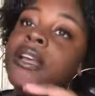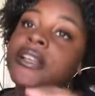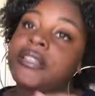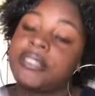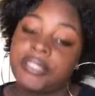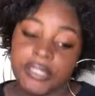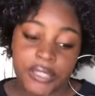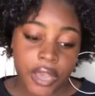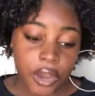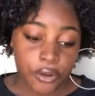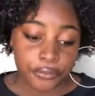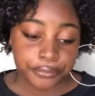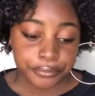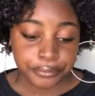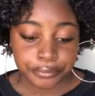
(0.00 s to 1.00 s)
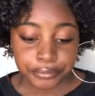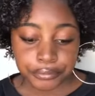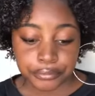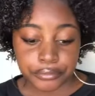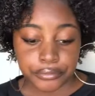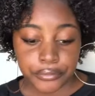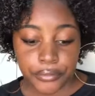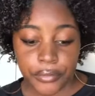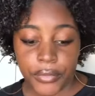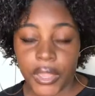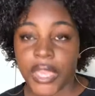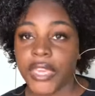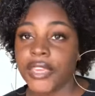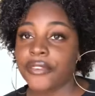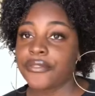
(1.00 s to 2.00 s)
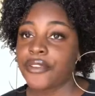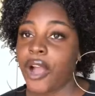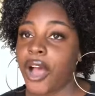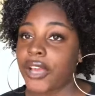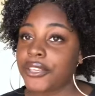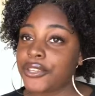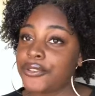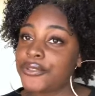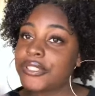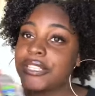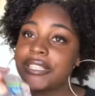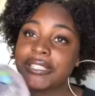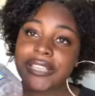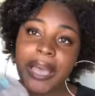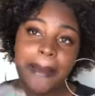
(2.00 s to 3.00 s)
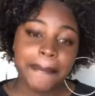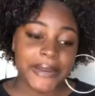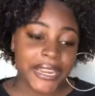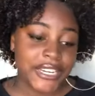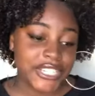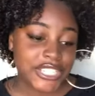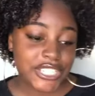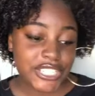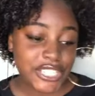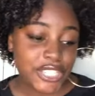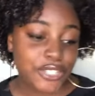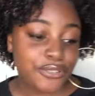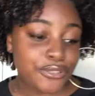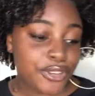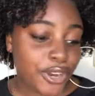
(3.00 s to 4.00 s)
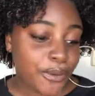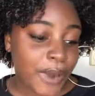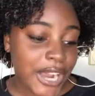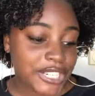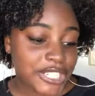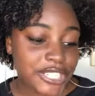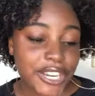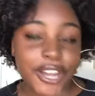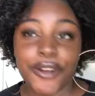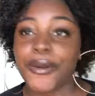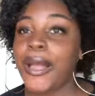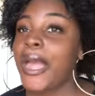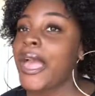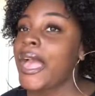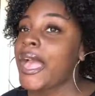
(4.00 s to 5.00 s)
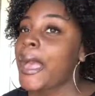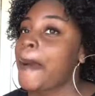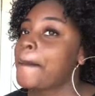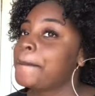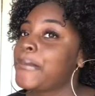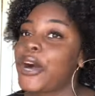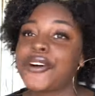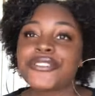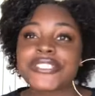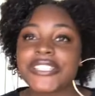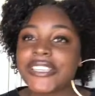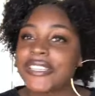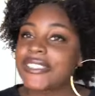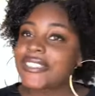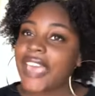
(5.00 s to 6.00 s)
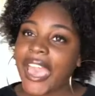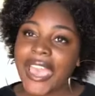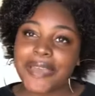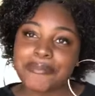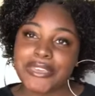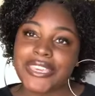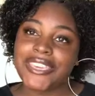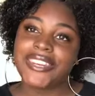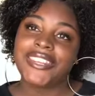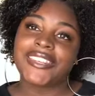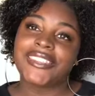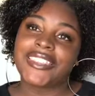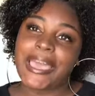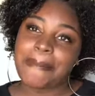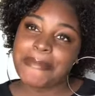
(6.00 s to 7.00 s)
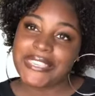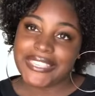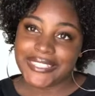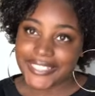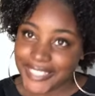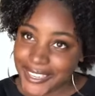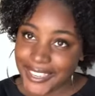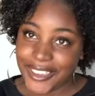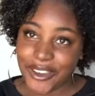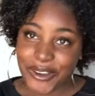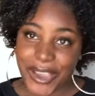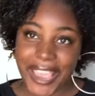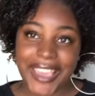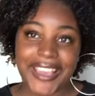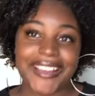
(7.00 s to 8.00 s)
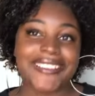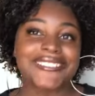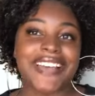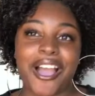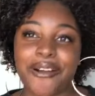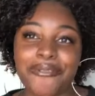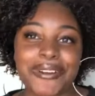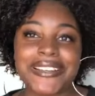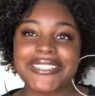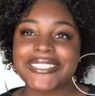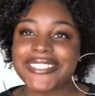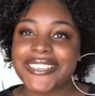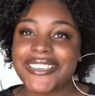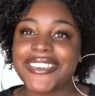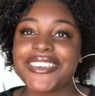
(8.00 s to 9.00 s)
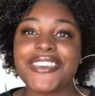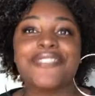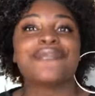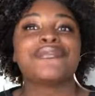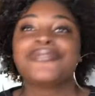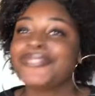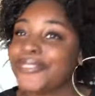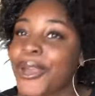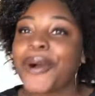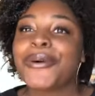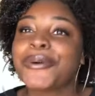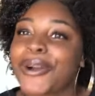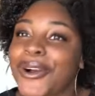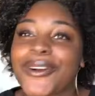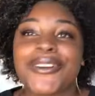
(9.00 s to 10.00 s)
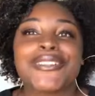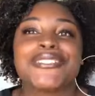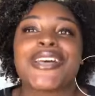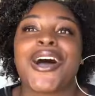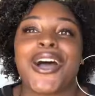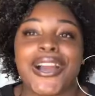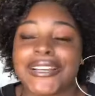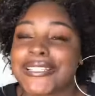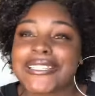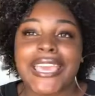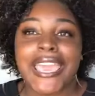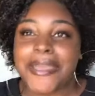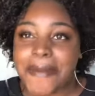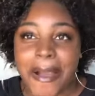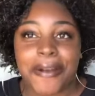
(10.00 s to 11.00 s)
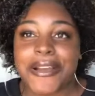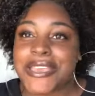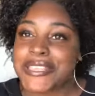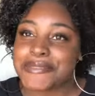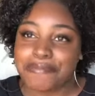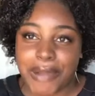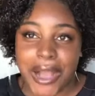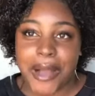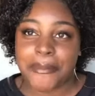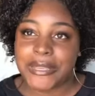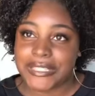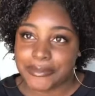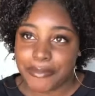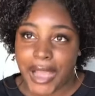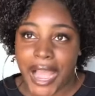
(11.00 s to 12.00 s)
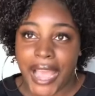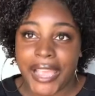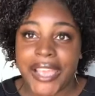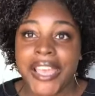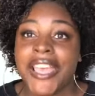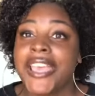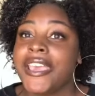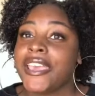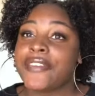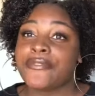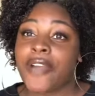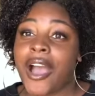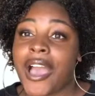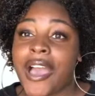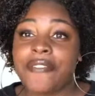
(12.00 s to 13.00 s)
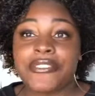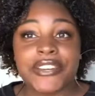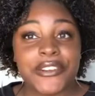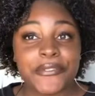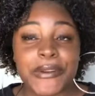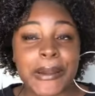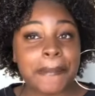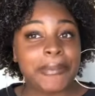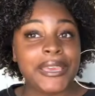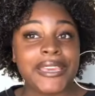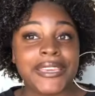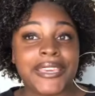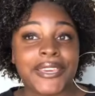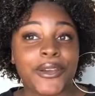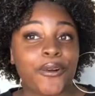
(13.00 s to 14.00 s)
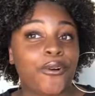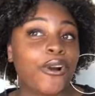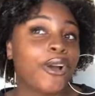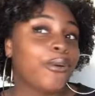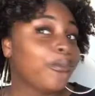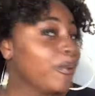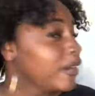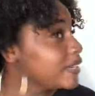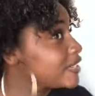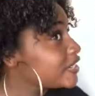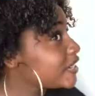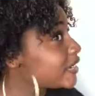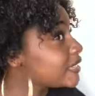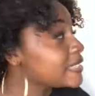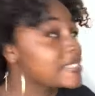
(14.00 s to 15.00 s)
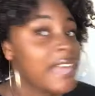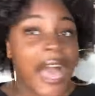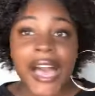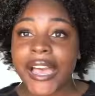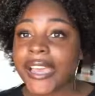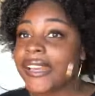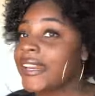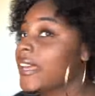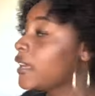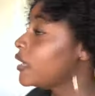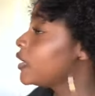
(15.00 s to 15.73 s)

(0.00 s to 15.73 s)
So if y'all use these combinations to do your wash and go, post it, tag me in it, let me see it, okay? Because I want to see if your curls came out as bomb as mine. If y'all have a different opinion on which side